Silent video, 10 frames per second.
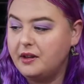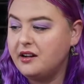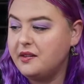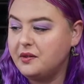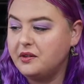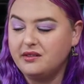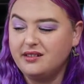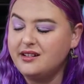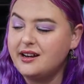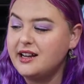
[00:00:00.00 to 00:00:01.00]
And I thought,
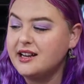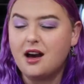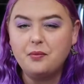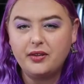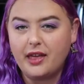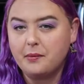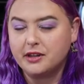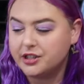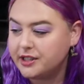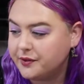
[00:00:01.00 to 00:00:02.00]
oh, it can't be that much